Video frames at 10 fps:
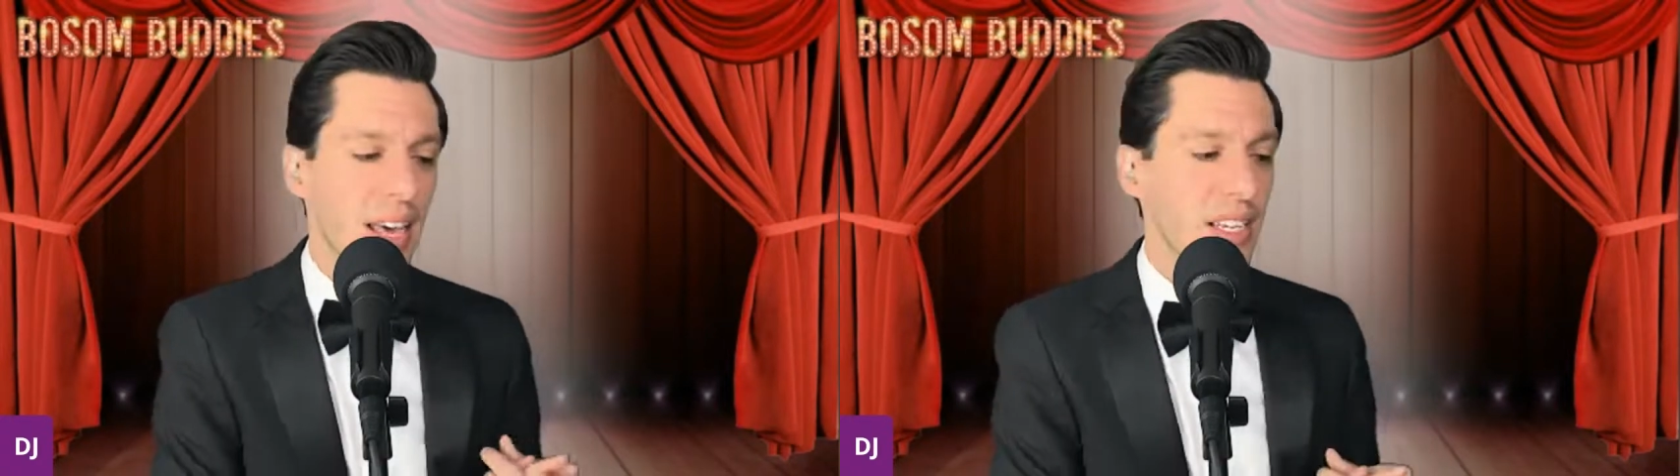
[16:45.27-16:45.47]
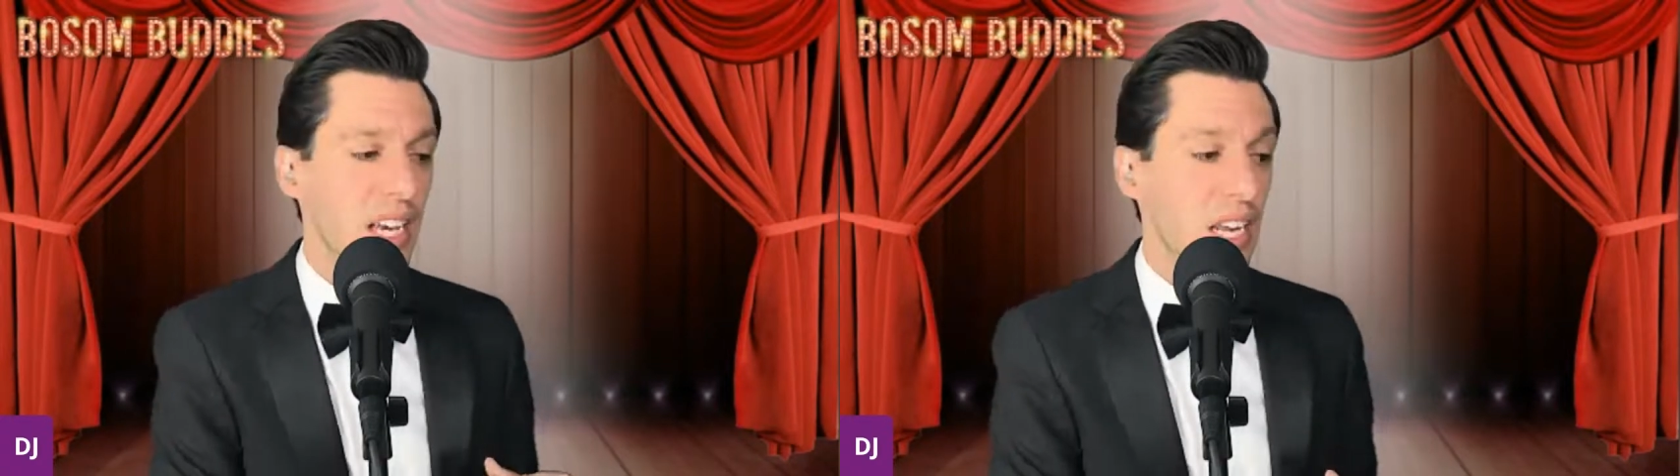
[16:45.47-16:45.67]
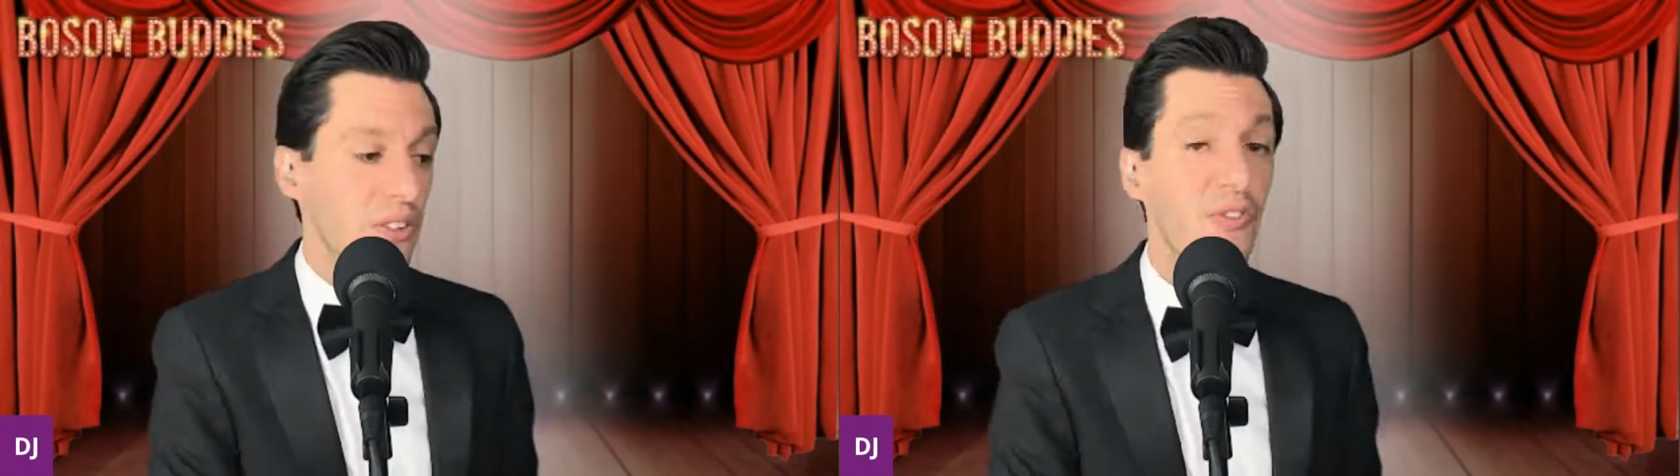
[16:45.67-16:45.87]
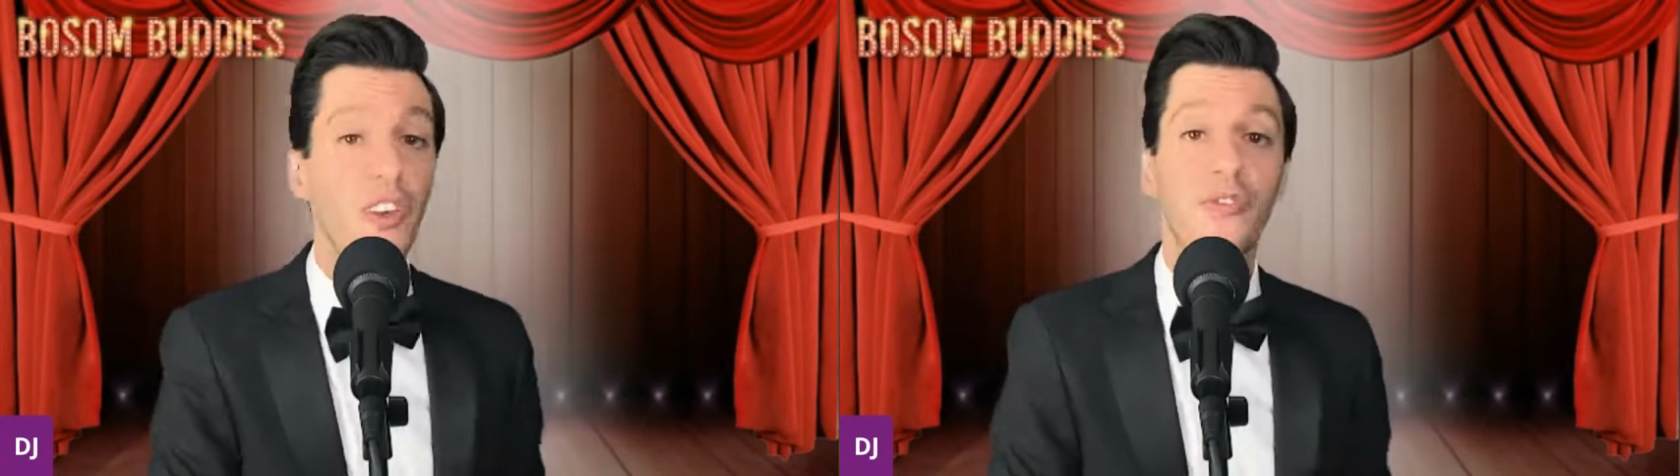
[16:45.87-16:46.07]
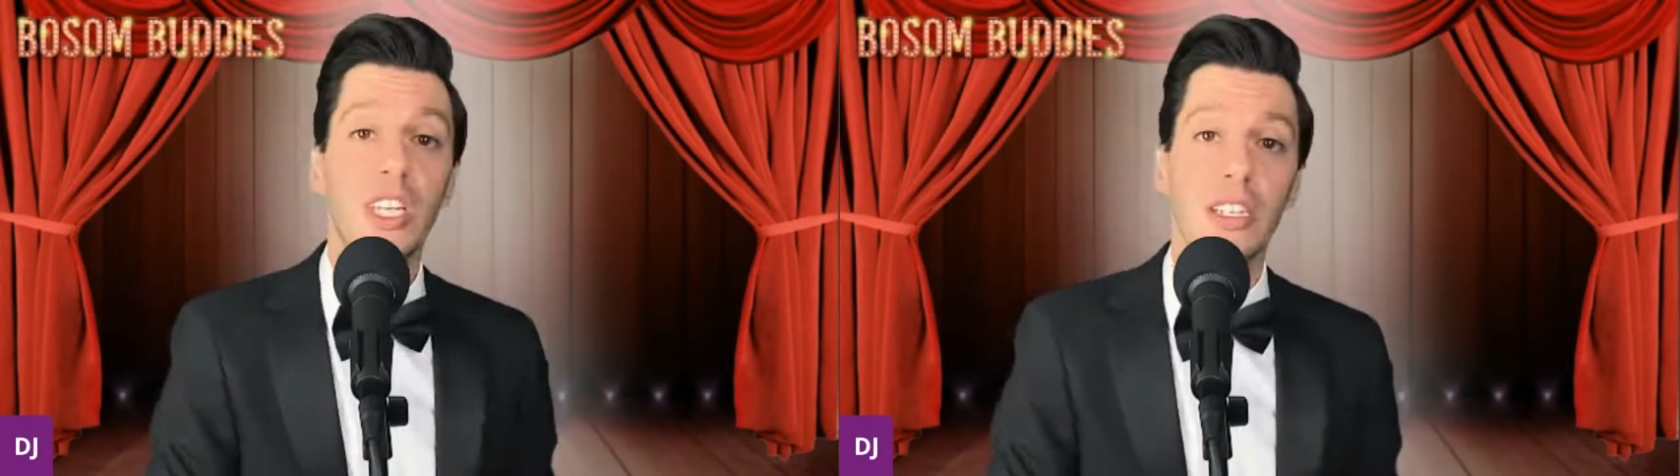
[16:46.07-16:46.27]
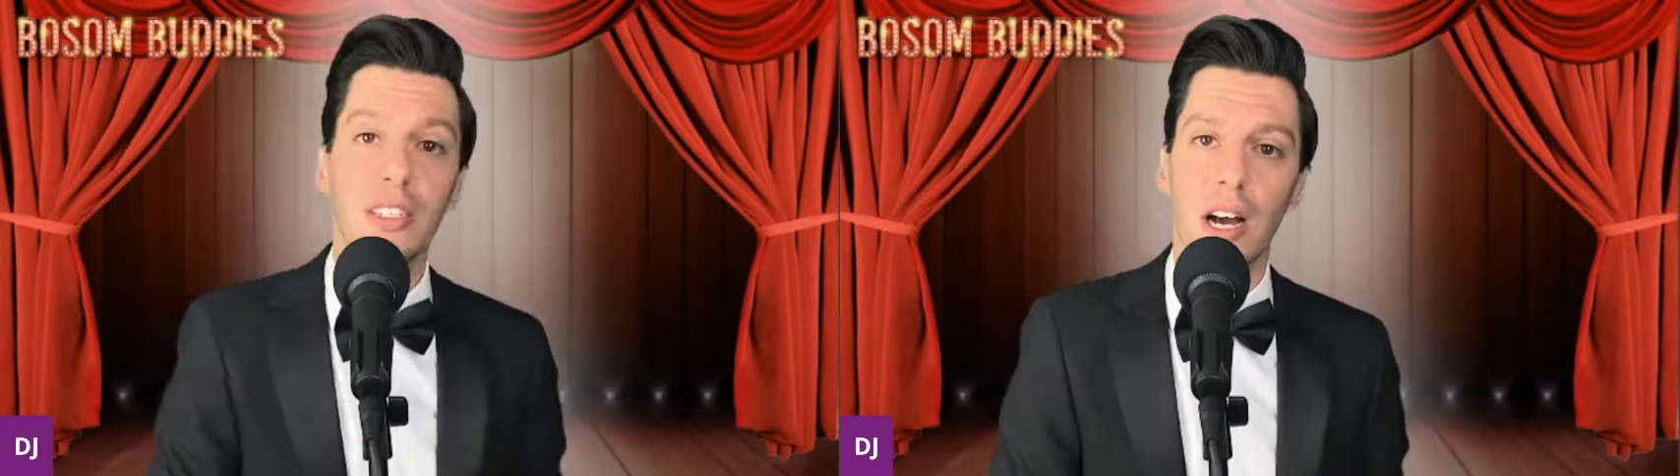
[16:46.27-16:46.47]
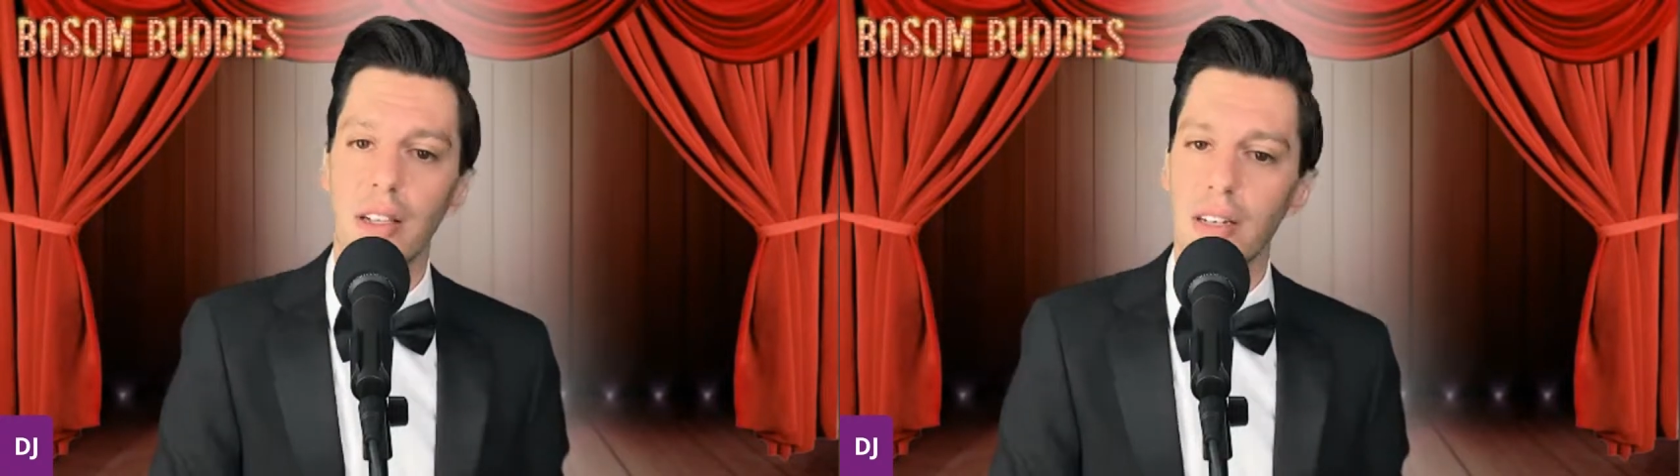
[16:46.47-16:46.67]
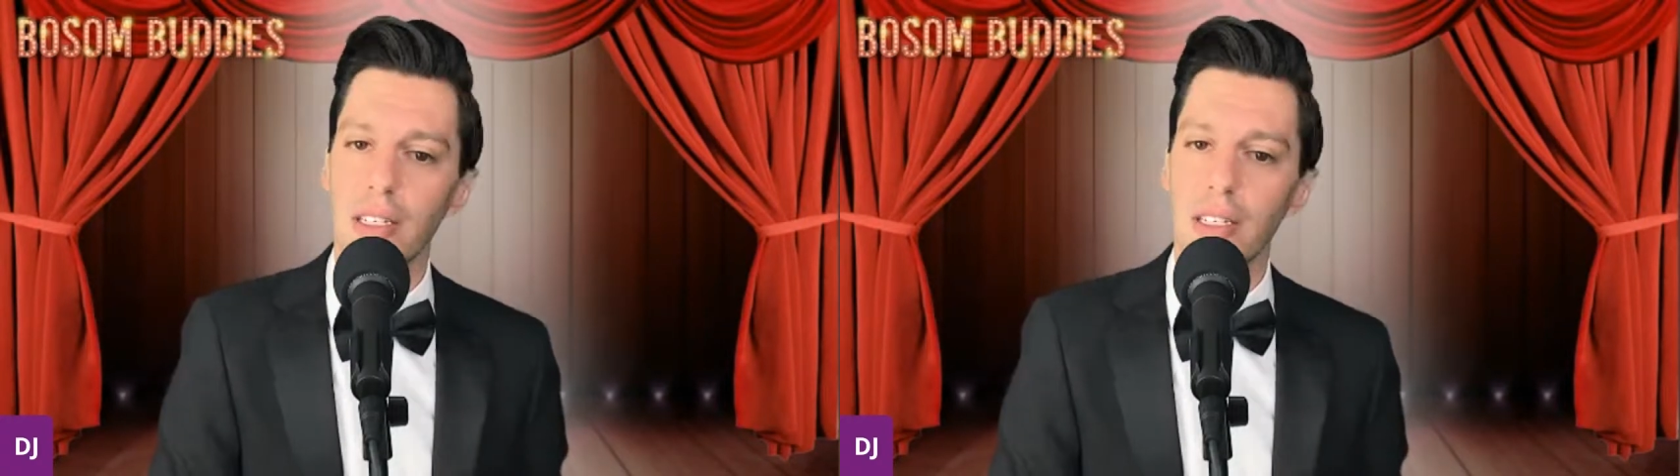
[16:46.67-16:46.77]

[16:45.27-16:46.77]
get a $15